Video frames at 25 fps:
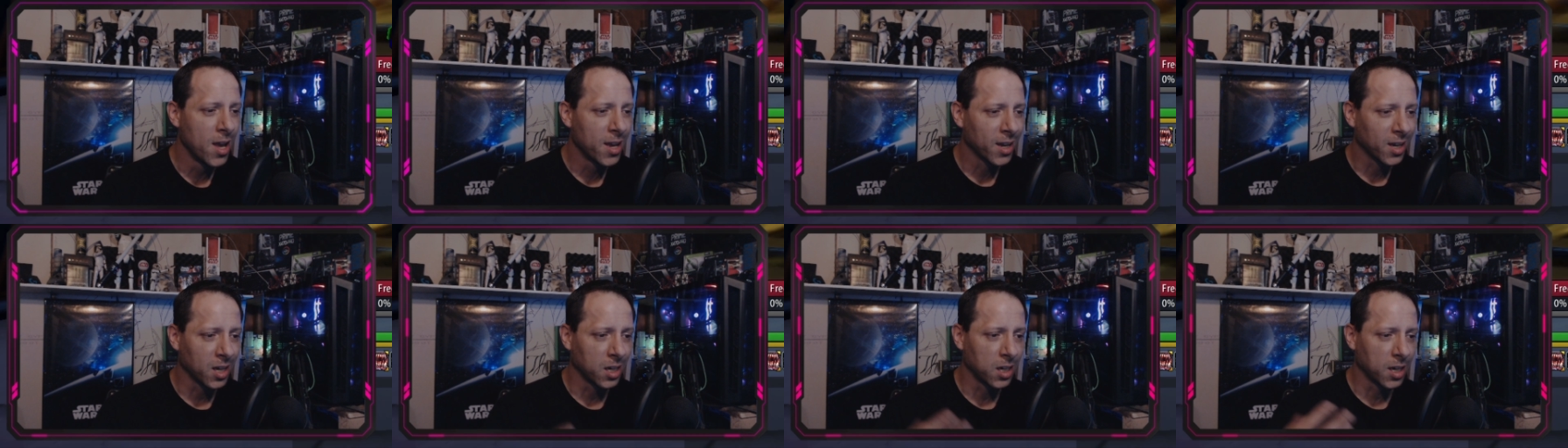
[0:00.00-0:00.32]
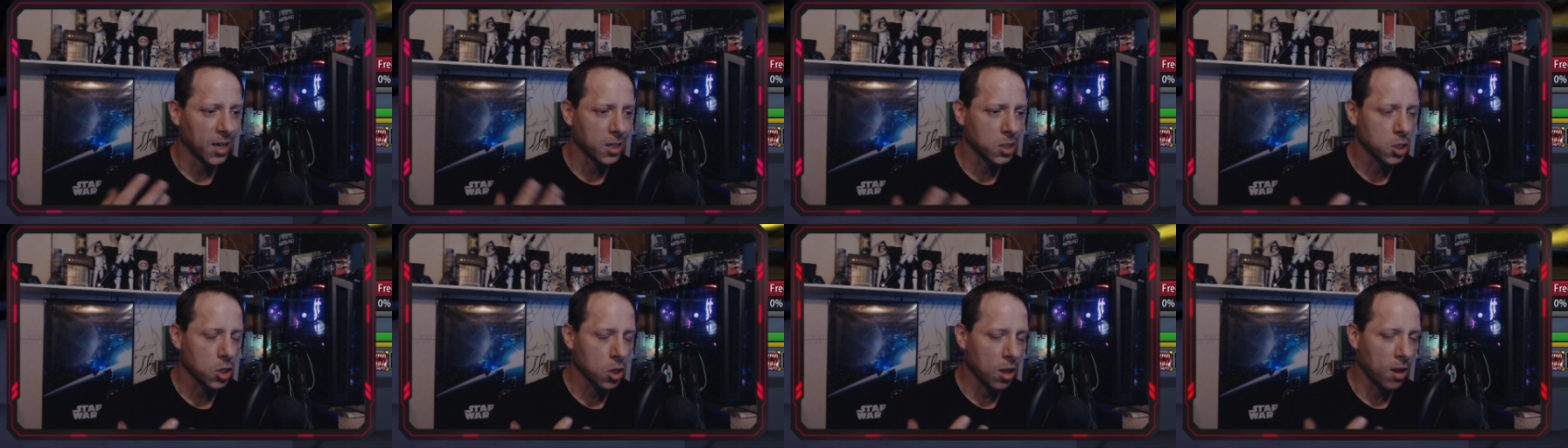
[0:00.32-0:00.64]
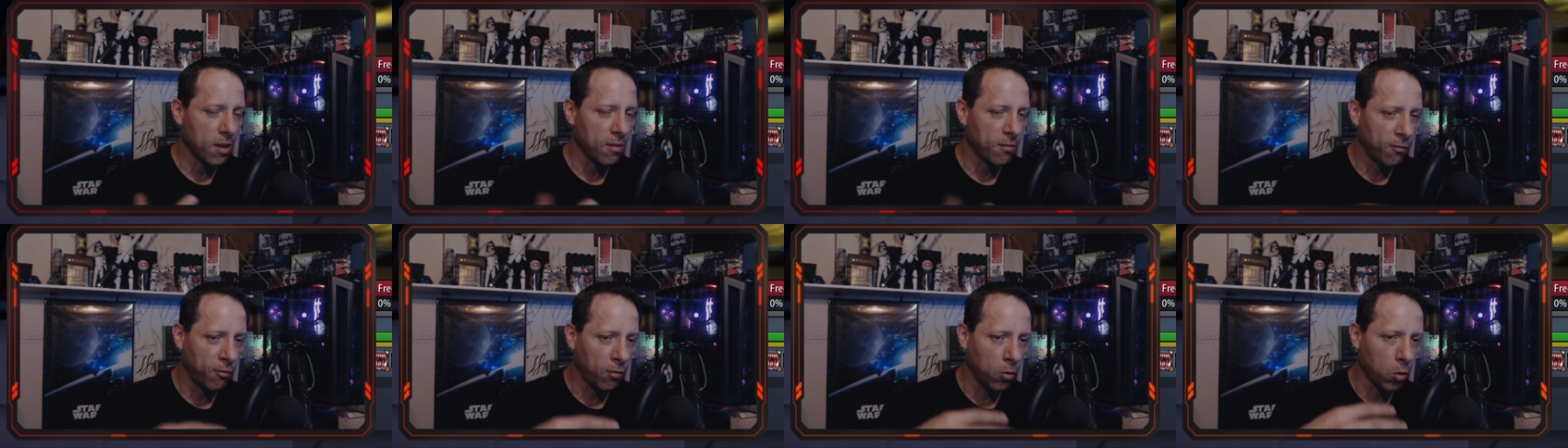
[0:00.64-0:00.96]
Condensed
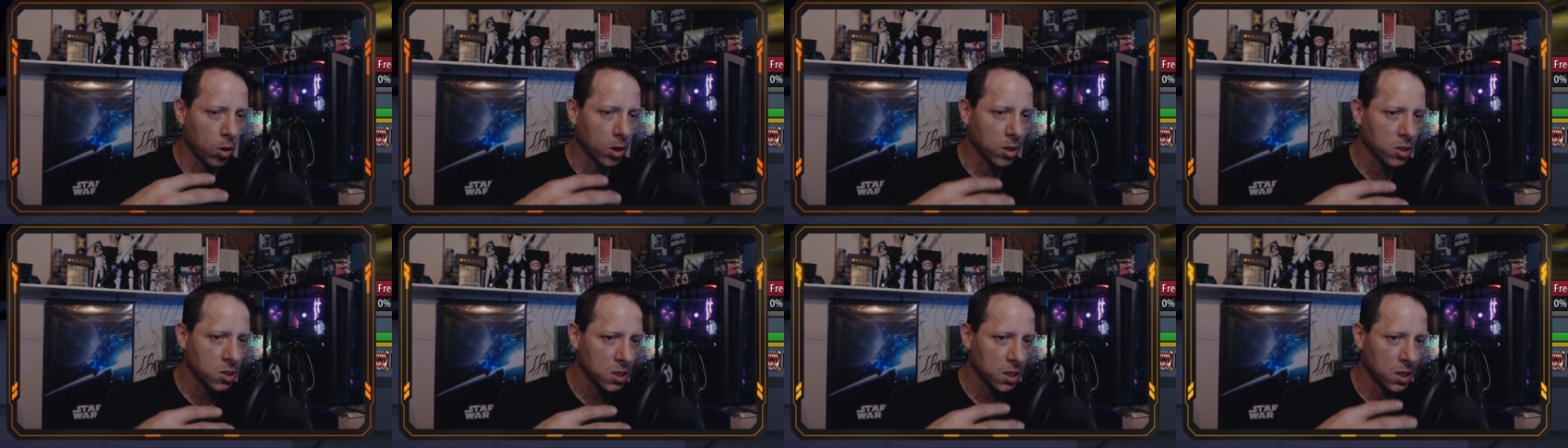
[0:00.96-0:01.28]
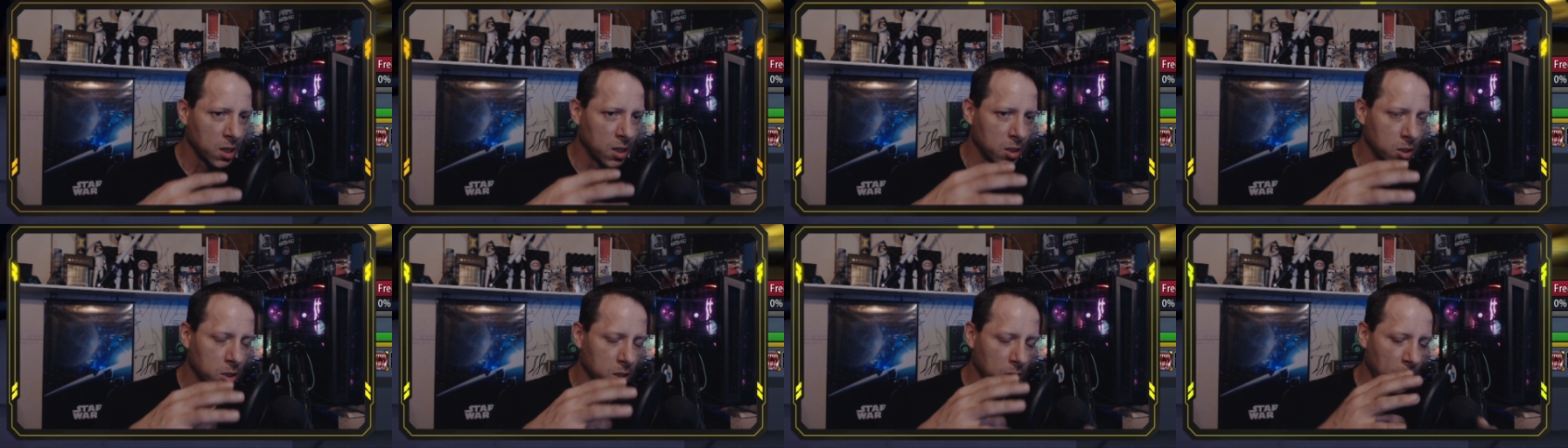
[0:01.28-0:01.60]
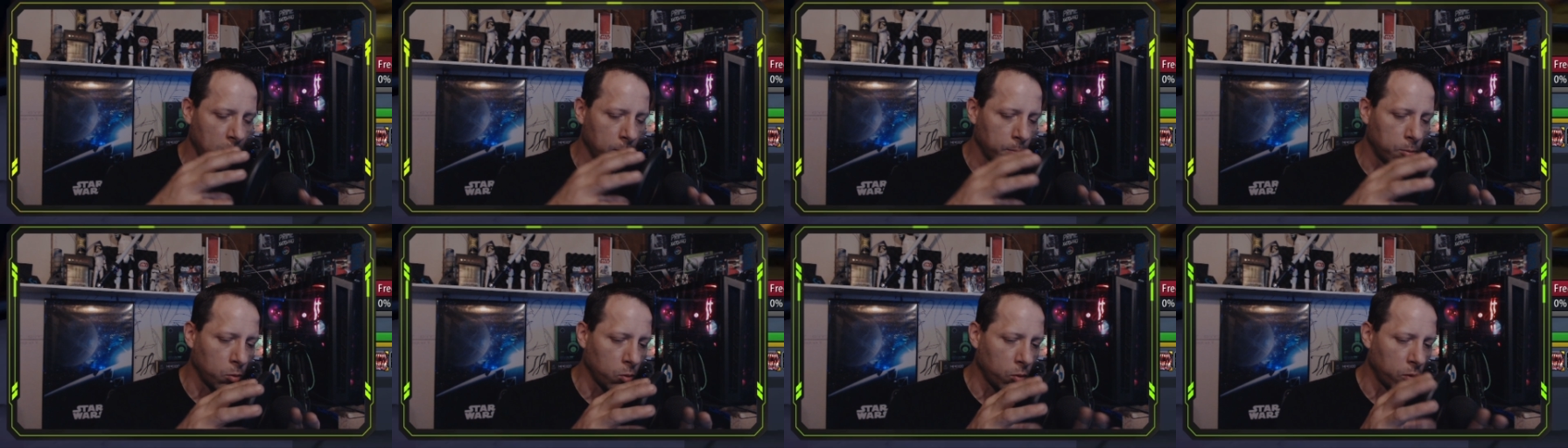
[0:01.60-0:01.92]
life force is
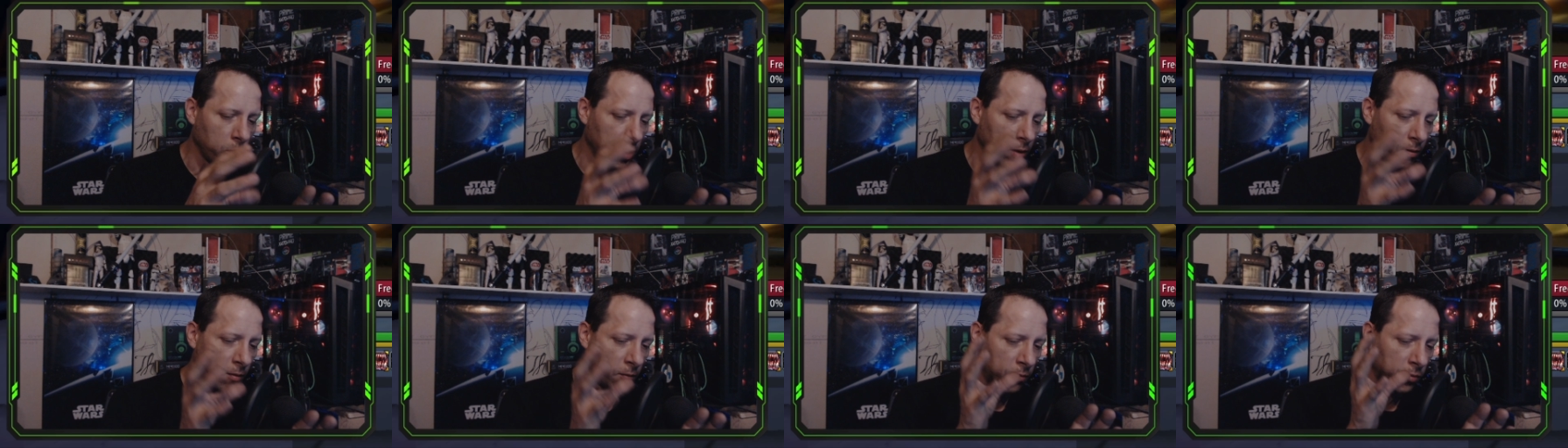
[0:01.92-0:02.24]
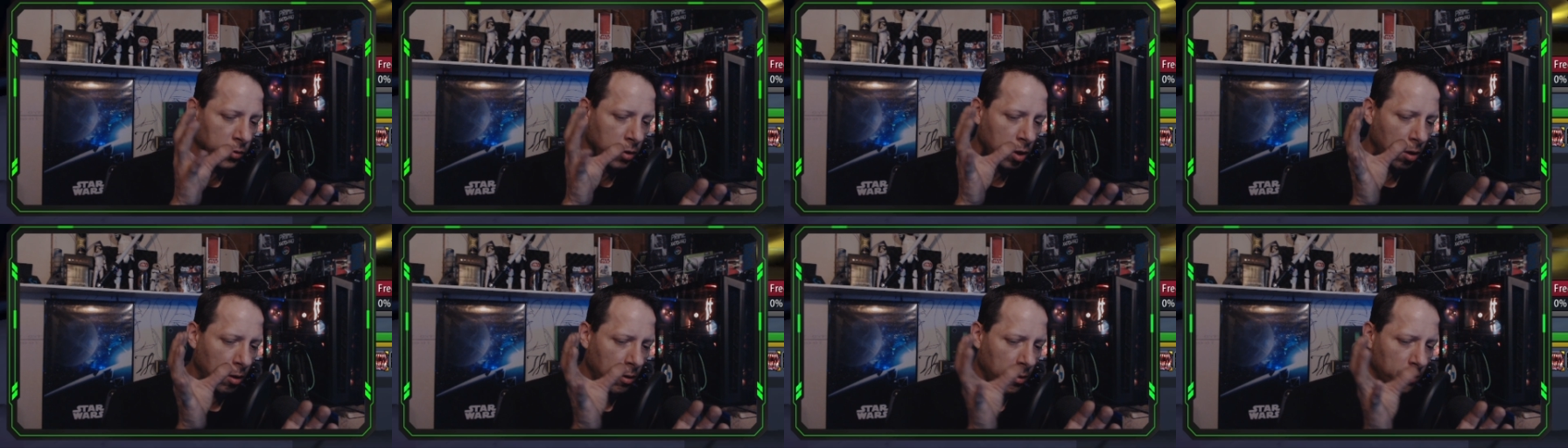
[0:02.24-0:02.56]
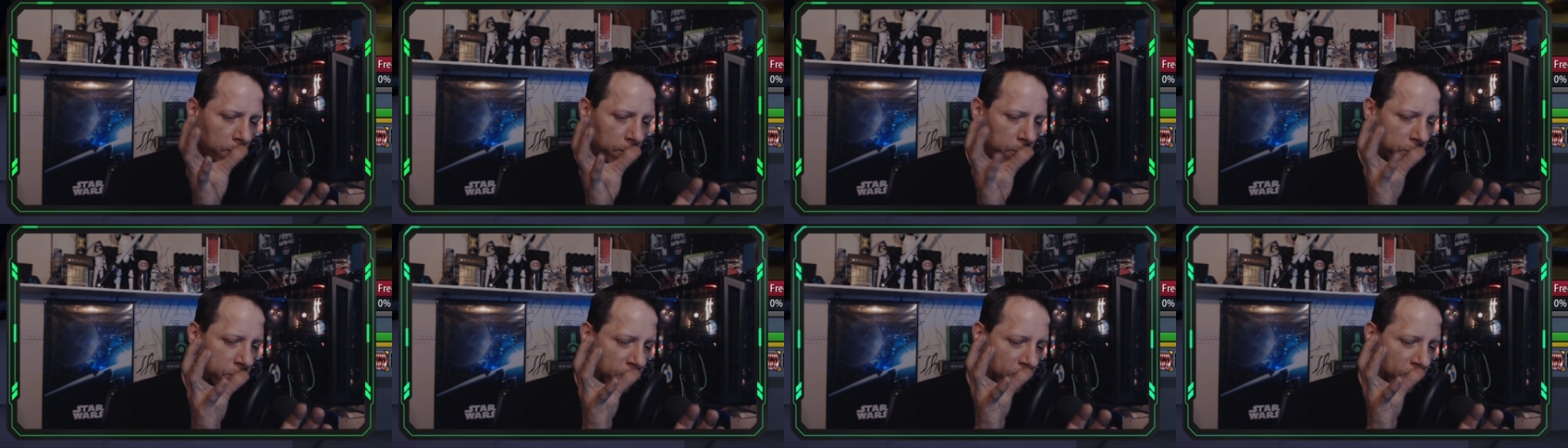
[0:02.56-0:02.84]
able to to